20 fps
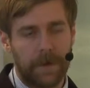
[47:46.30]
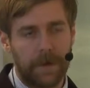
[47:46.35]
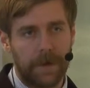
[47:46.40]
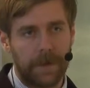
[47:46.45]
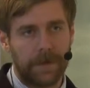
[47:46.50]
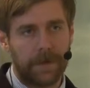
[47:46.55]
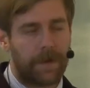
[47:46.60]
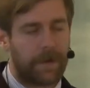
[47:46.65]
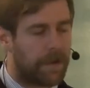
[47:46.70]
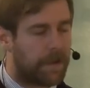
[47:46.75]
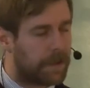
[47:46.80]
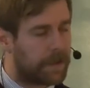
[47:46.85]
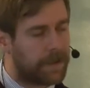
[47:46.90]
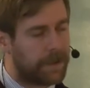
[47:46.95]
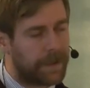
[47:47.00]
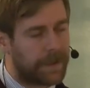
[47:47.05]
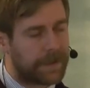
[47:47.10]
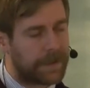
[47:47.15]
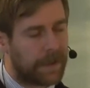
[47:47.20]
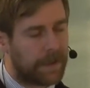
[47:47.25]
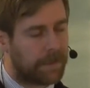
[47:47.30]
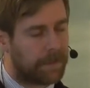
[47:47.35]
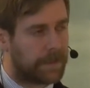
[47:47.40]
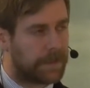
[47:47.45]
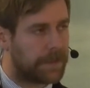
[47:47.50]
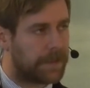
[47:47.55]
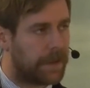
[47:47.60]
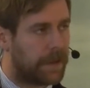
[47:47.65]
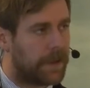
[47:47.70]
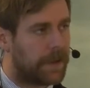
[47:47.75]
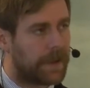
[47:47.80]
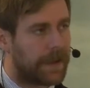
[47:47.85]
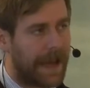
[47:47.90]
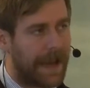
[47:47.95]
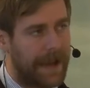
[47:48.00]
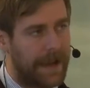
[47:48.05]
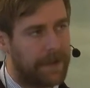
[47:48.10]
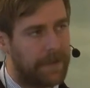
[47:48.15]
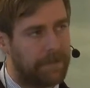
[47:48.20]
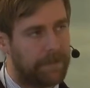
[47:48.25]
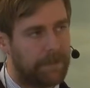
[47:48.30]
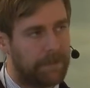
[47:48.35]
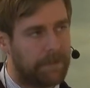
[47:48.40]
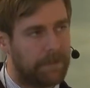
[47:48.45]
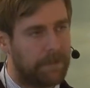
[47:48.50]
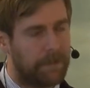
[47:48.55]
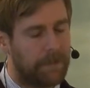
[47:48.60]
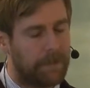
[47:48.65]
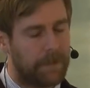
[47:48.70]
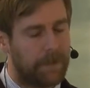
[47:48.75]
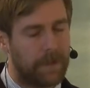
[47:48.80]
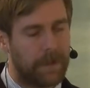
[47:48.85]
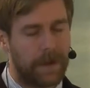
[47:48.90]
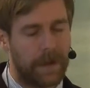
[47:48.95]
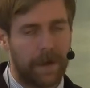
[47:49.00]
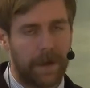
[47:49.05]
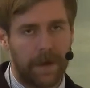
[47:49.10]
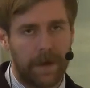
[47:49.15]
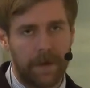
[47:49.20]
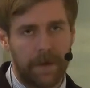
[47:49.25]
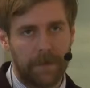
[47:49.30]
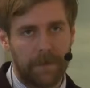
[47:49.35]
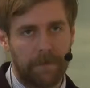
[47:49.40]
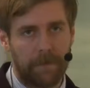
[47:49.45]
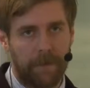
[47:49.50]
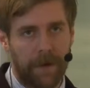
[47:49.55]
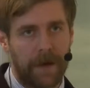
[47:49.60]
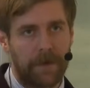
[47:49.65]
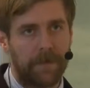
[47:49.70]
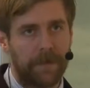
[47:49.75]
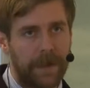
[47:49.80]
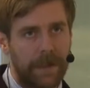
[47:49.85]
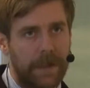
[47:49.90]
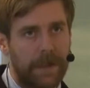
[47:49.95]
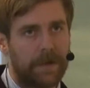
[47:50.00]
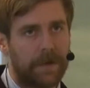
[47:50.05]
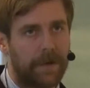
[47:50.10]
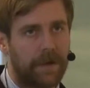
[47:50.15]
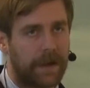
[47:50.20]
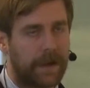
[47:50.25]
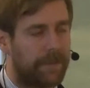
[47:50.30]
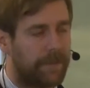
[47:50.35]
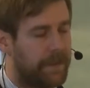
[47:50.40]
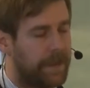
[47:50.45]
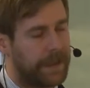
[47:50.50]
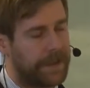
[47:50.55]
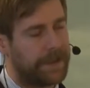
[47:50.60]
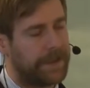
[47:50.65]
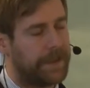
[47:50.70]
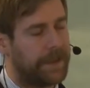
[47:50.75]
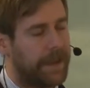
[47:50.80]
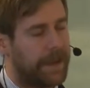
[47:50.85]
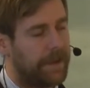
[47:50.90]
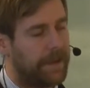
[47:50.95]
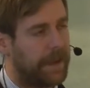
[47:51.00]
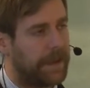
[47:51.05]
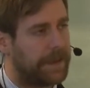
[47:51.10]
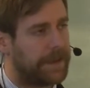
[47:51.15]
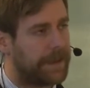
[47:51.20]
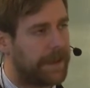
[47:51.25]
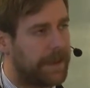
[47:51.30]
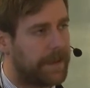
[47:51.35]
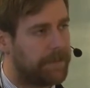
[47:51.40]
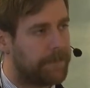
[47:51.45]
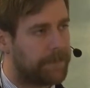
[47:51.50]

So there are good examples to look at, uh, but we need to think fresh there, I'd say.